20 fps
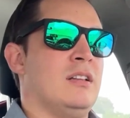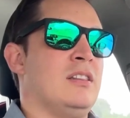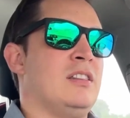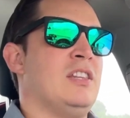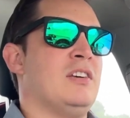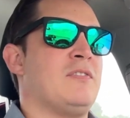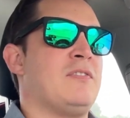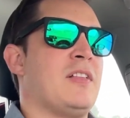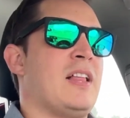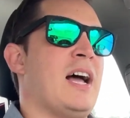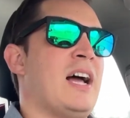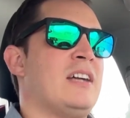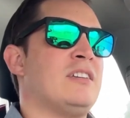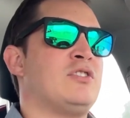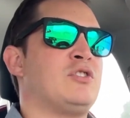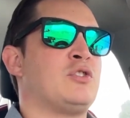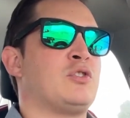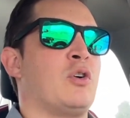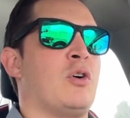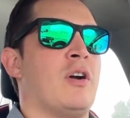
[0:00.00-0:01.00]
the Flash
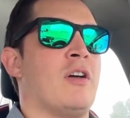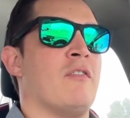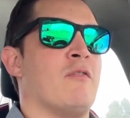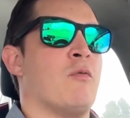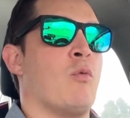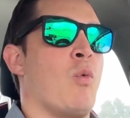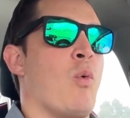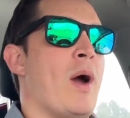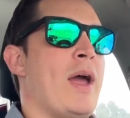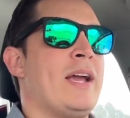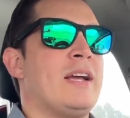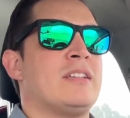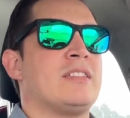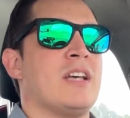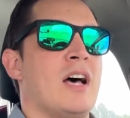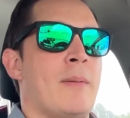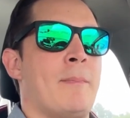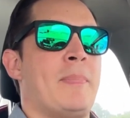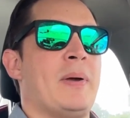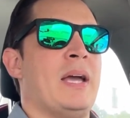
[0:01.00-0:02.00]
sort of wakes
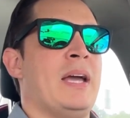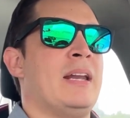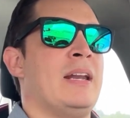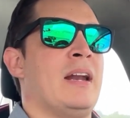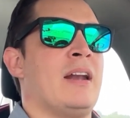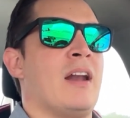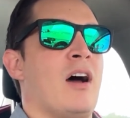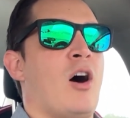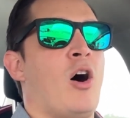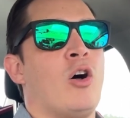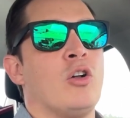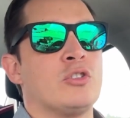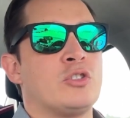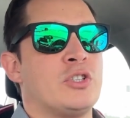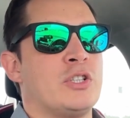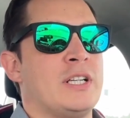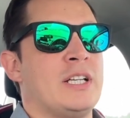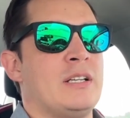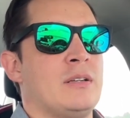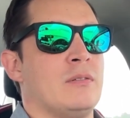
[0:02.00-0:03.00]
up in an
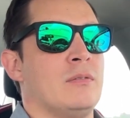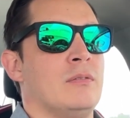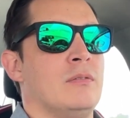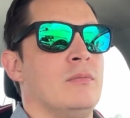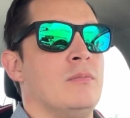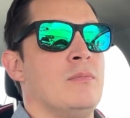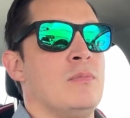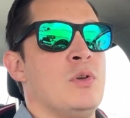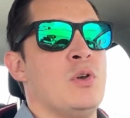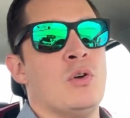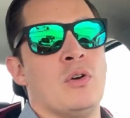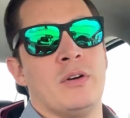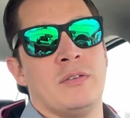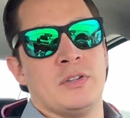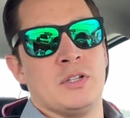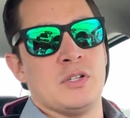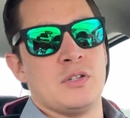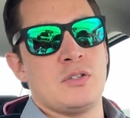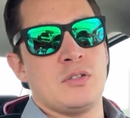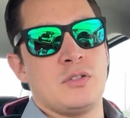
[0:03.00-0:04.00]
alternate
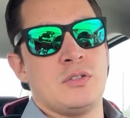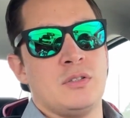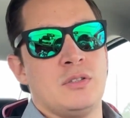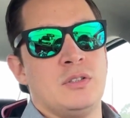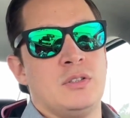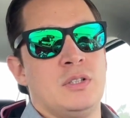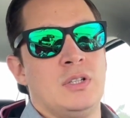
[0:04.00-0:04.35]
universe.